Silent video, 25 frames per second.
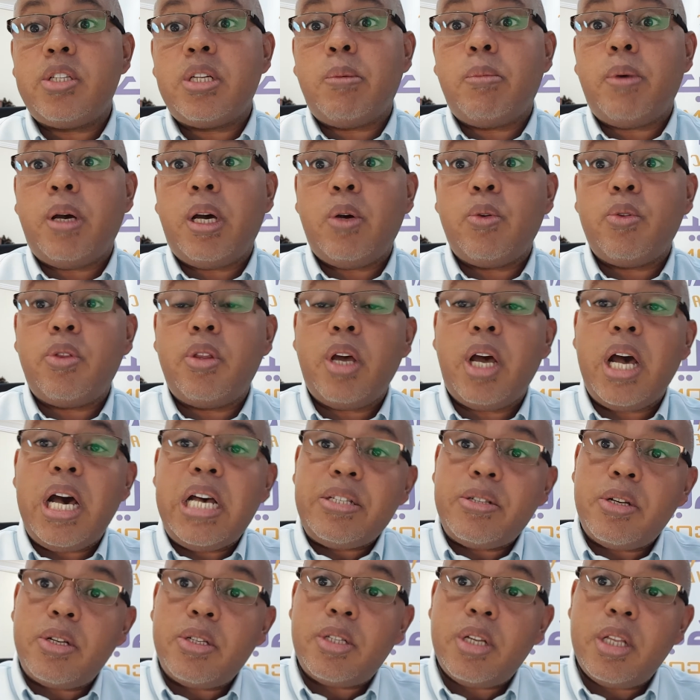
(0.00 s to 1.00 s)
about the
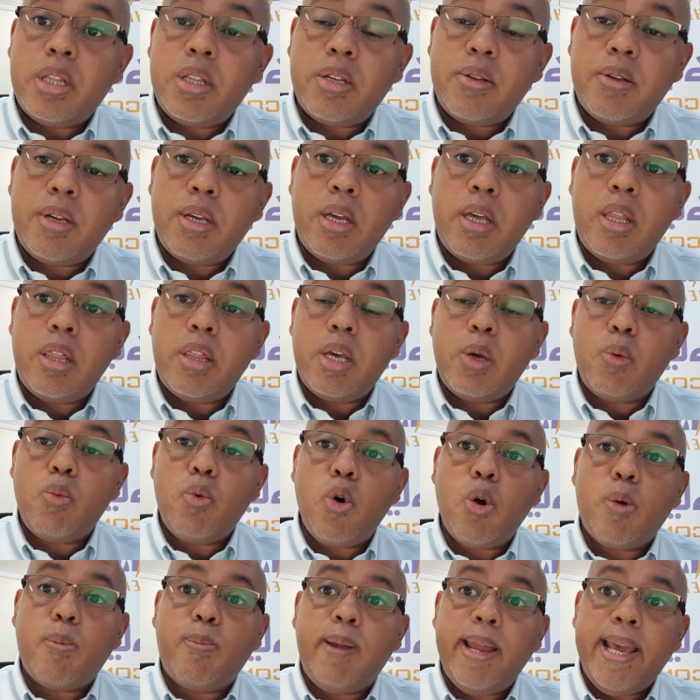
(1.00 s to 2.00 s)
hazards in their
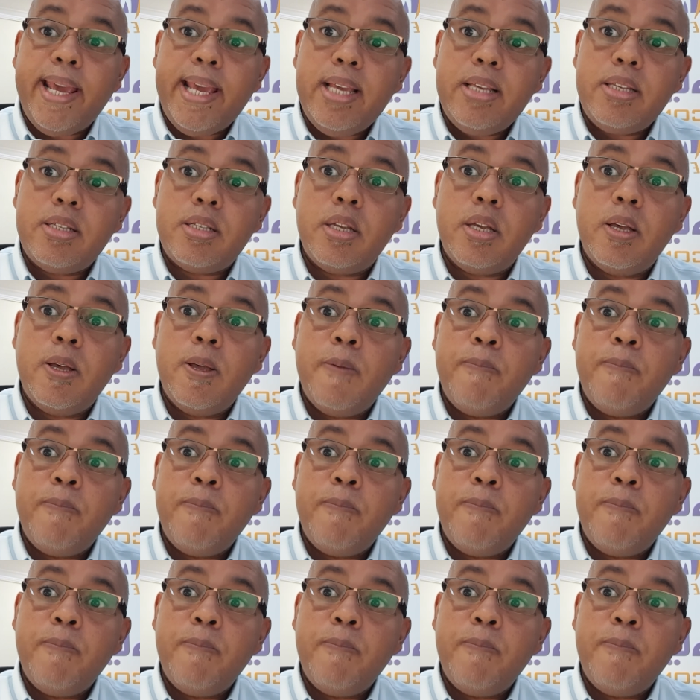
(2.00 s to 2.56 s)
workplace.